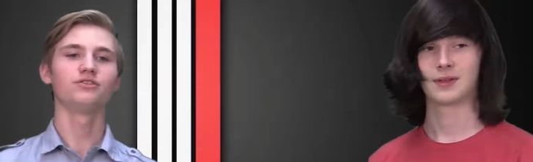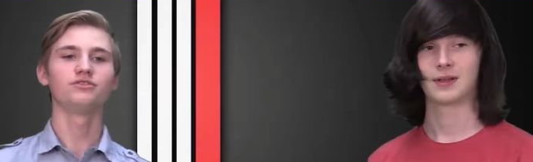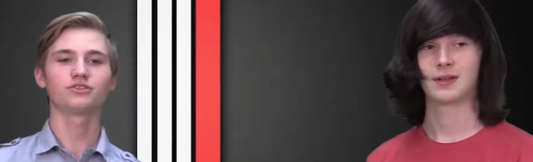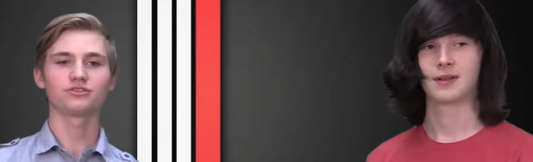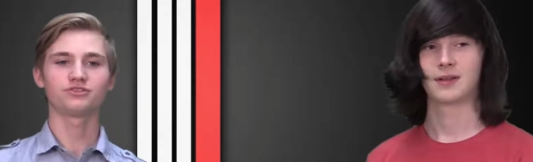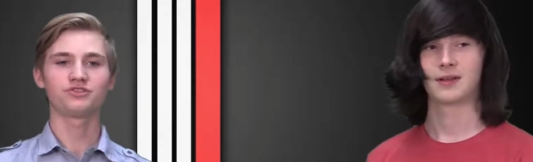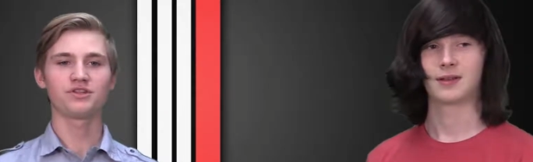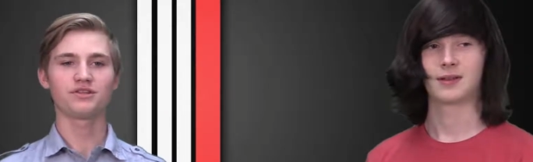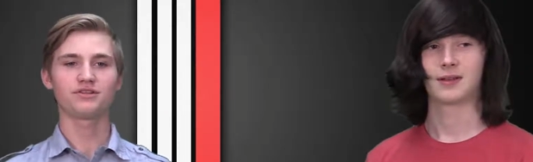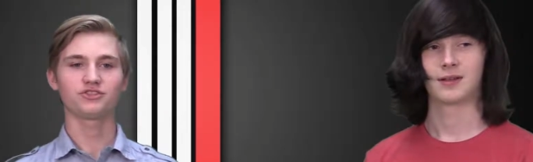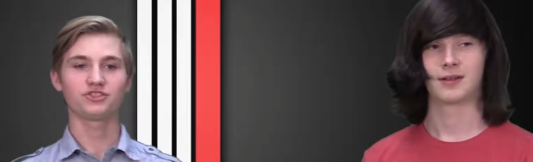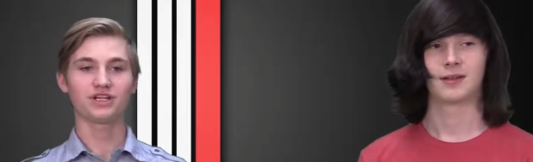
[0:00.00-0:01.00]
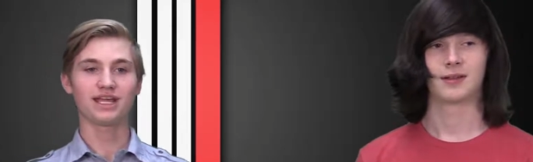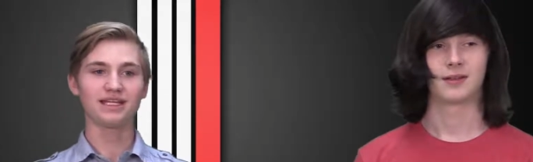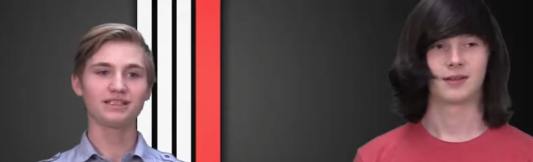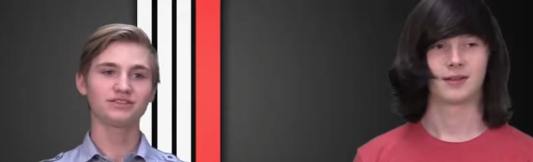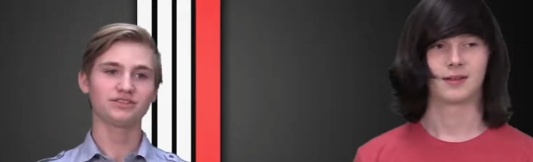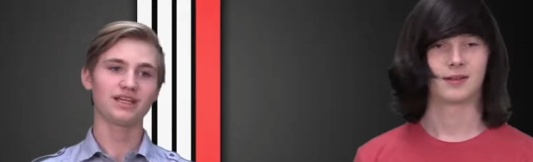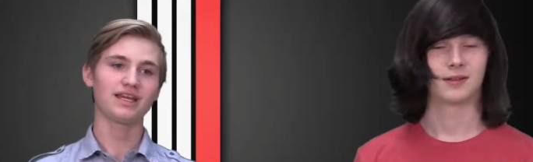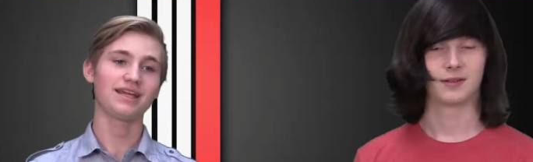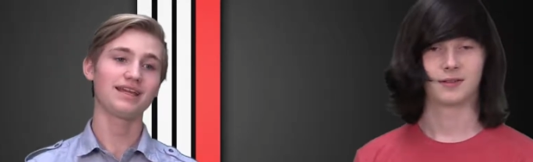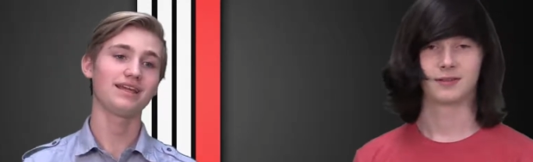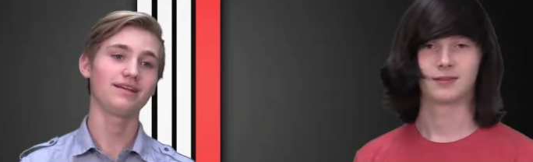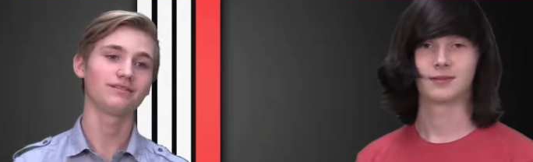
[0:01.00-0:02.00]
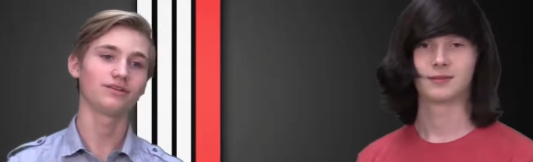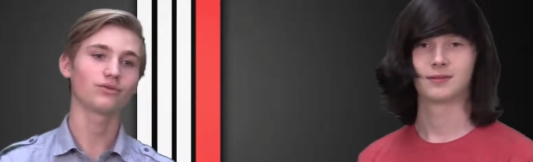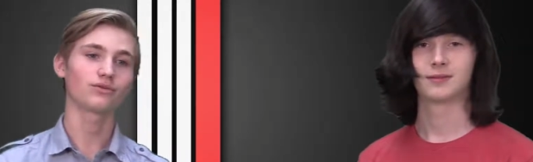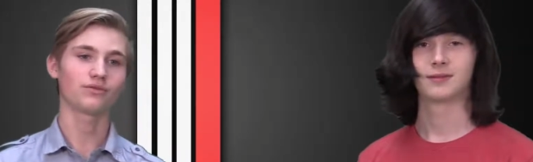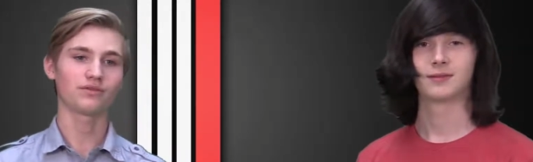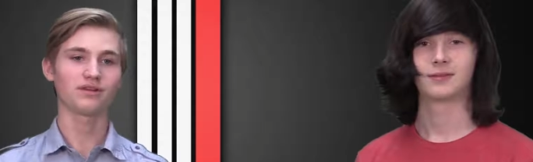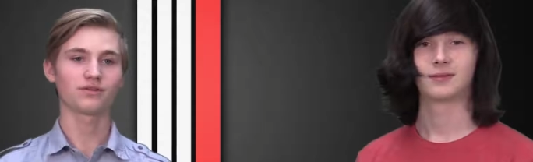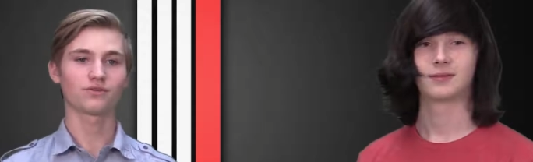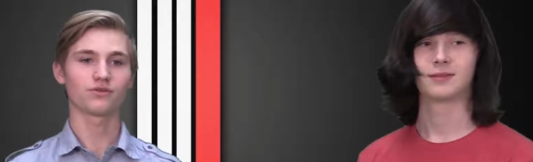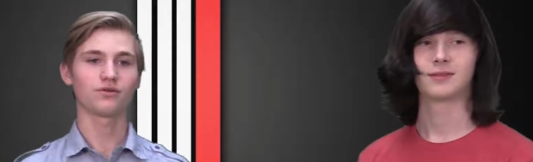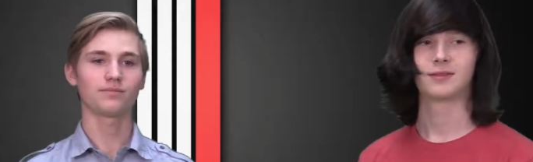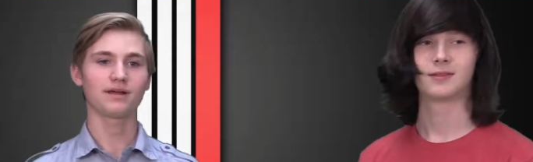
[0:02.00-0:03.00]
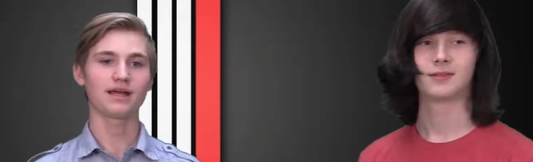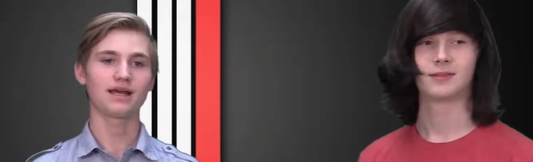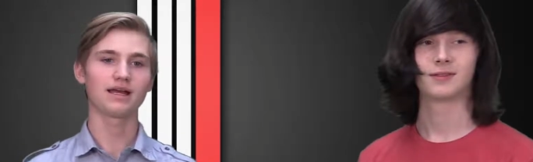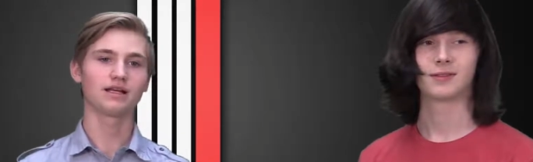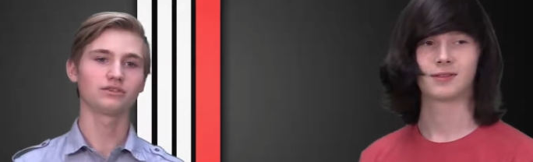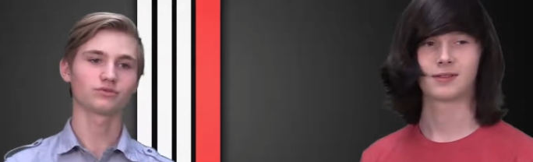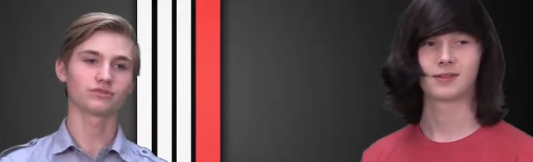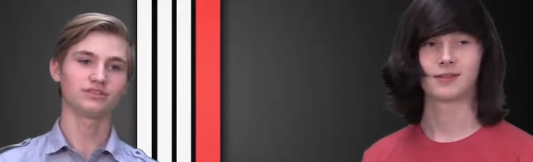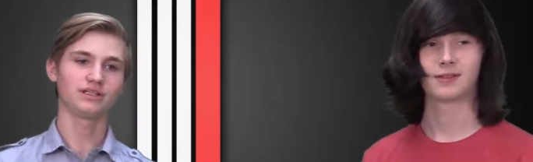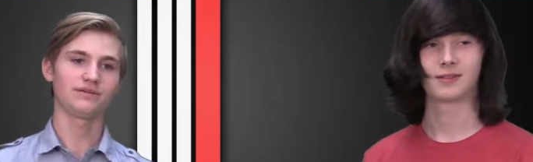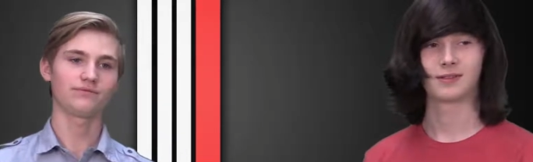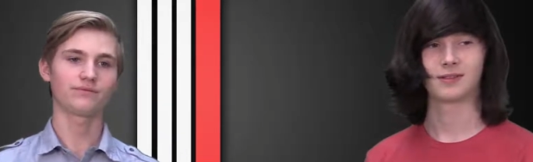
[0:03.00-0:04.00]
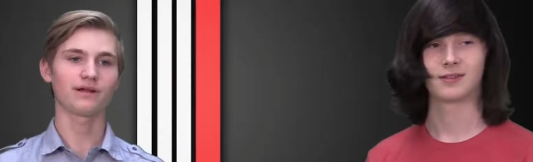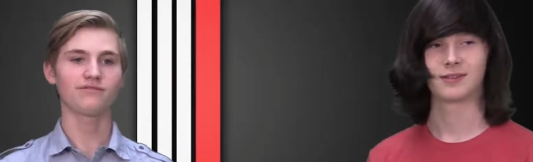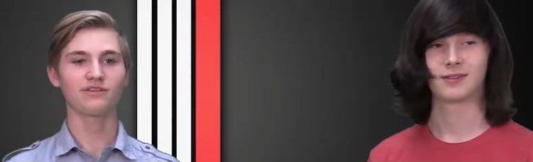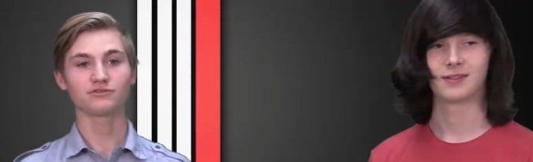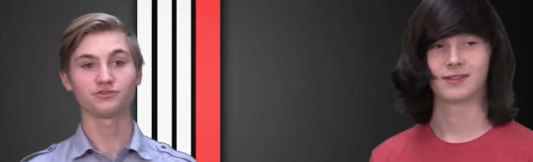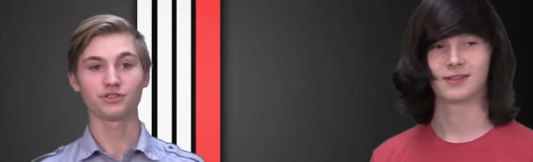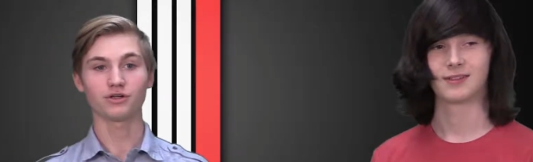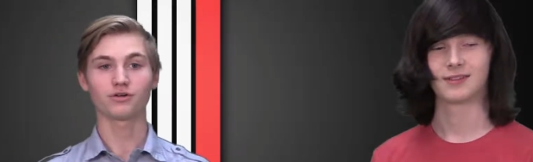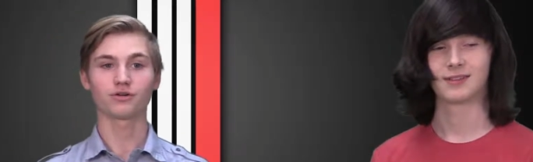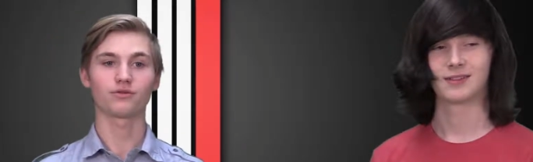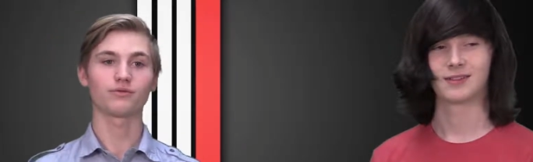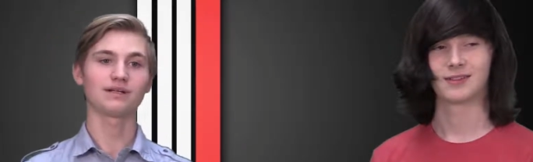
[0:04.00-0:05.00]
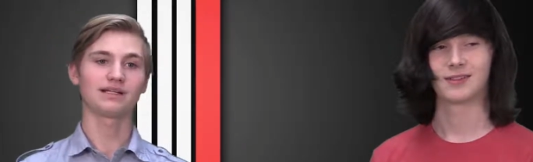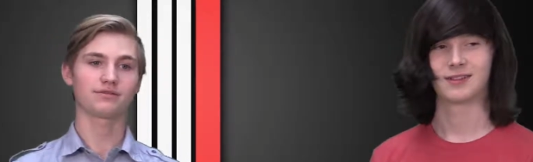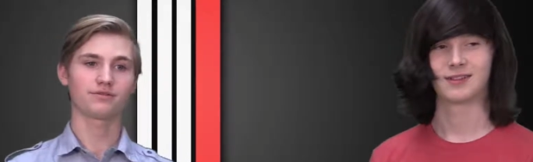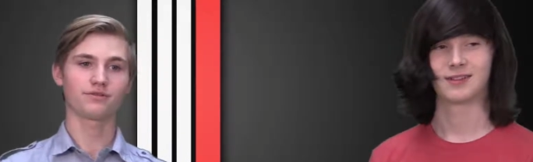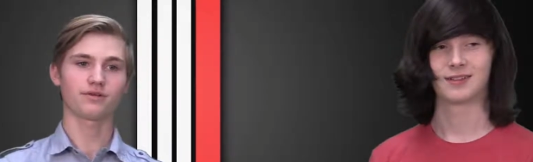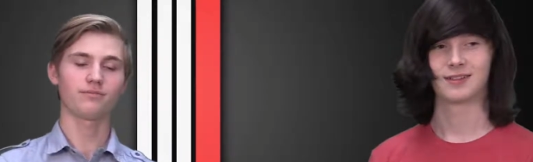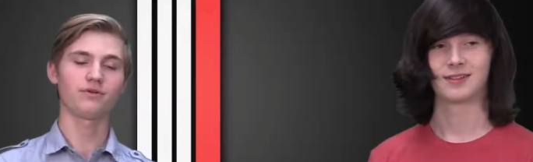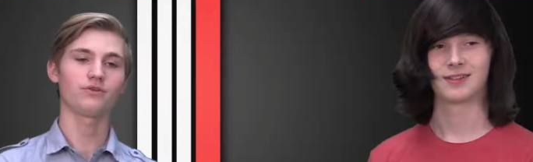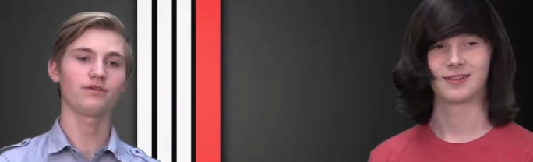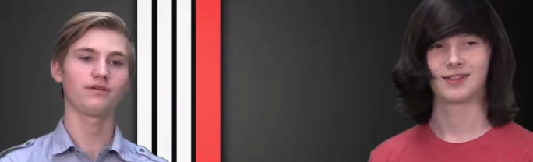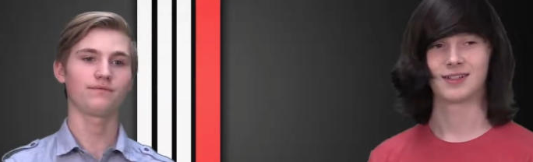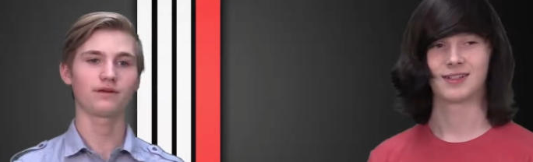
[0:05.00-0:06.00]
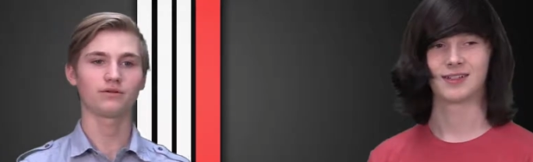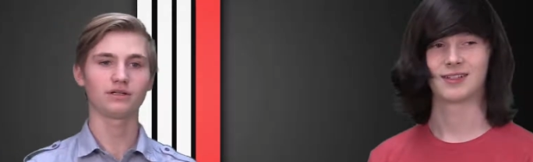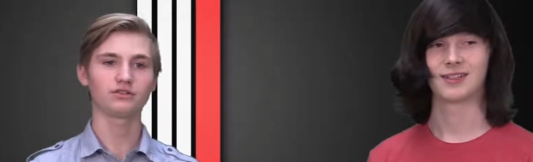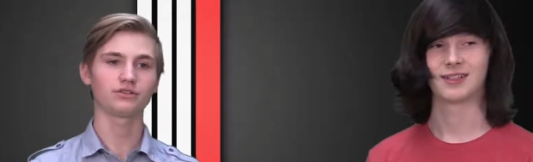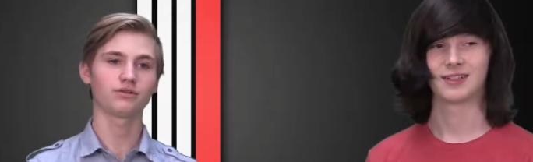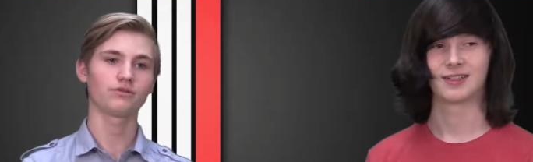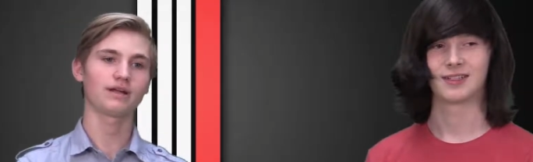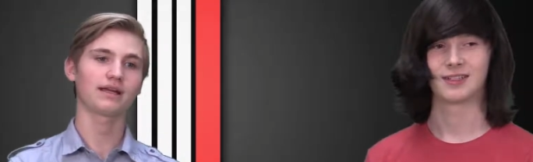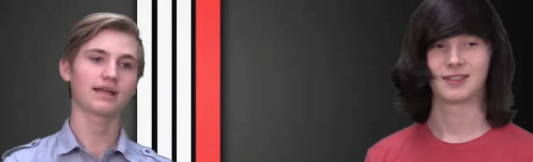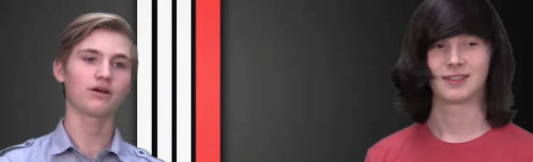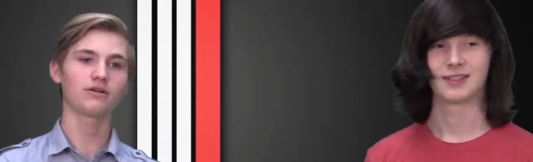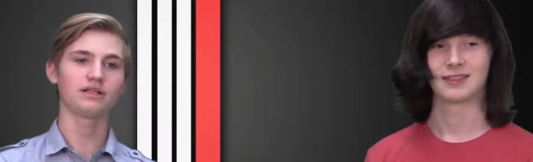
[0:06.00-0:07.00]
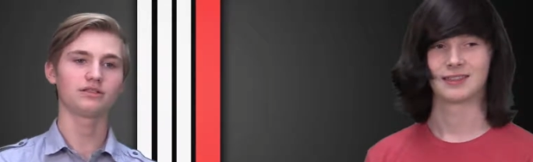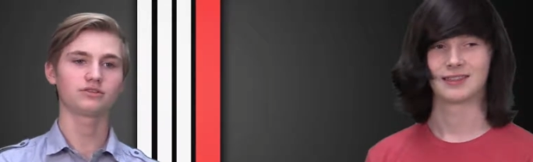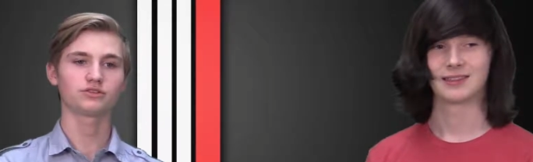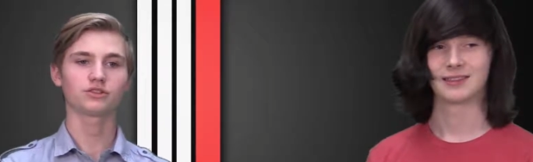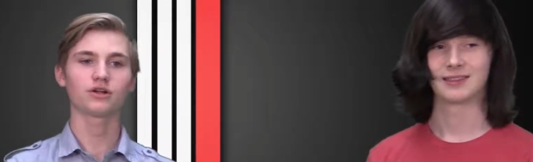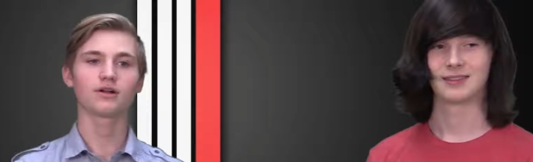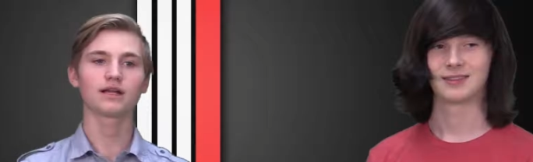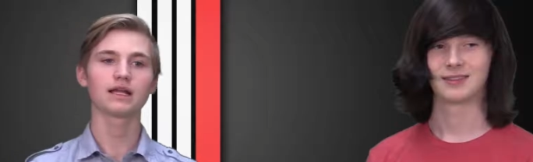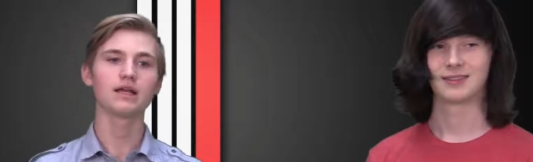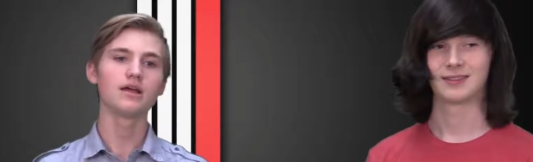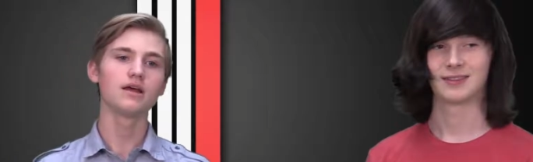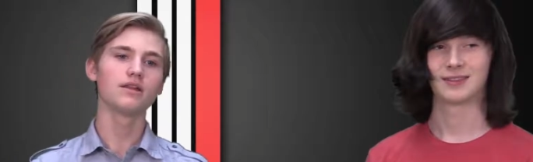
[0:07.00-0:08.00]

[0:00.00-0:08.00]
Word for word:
Speaker 1: Hoosier Shakes, a local theater group, has received $5,000 grant through the Community Foundation Grant County Insurance.